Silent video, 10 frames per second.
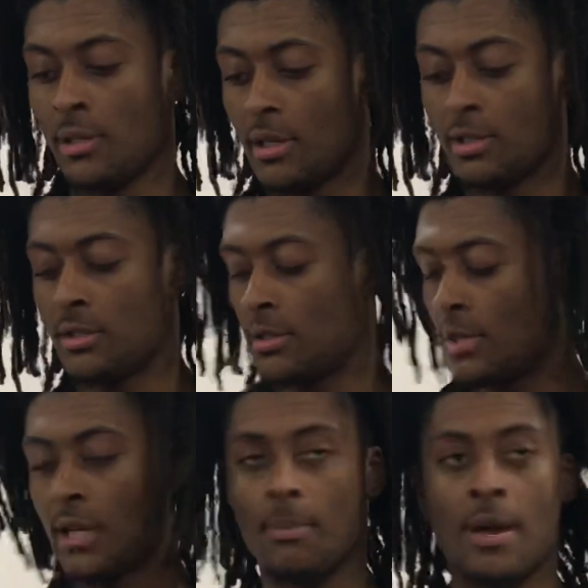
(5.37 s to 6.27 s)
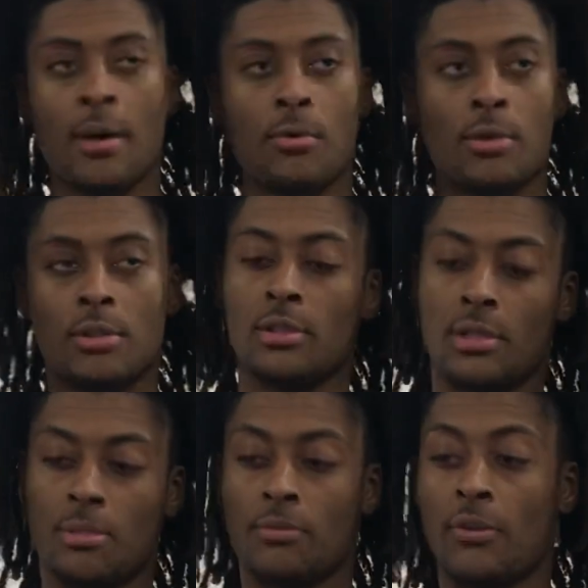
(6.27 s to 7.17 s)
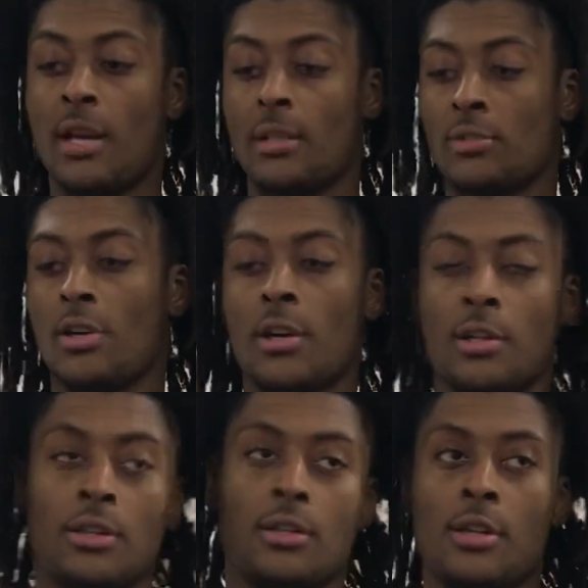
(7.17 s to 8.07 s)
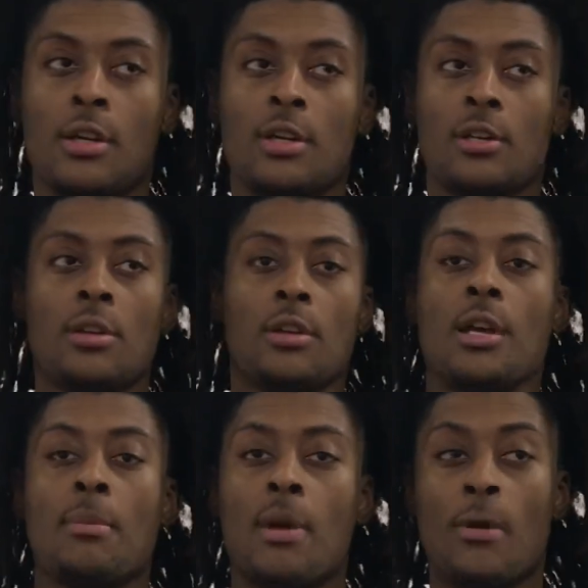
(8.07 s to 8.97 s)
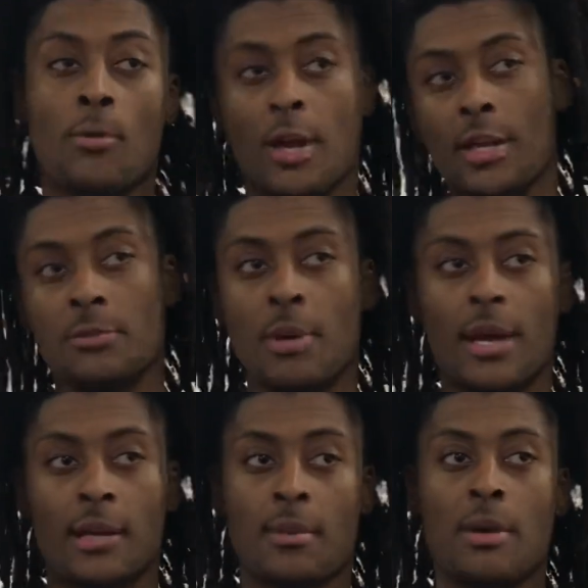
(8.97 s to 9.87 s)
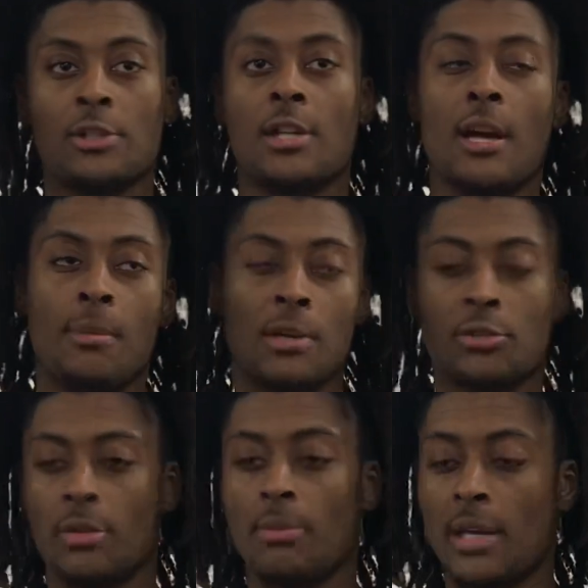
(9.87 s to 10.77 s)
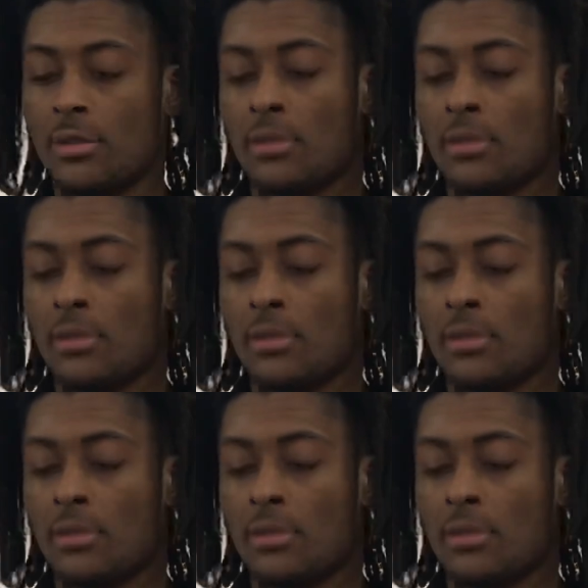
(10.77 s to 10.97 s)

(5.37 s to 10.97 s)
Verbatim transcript: and to get it backwards, uh, I'm finally starting to get my range back and my shot and my strength back.